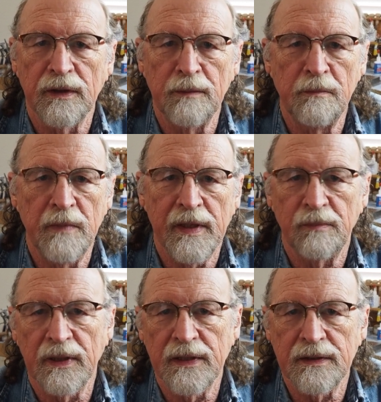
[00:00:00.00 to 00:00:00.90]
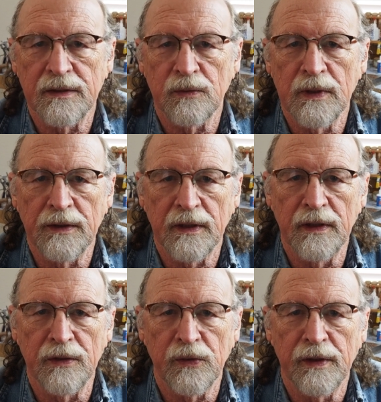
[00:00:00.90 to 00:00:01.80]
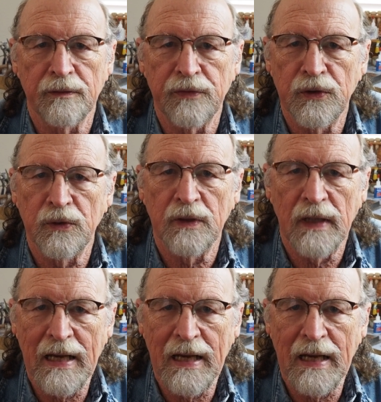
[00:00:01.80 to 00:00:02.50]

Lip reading: in many places around the country and a few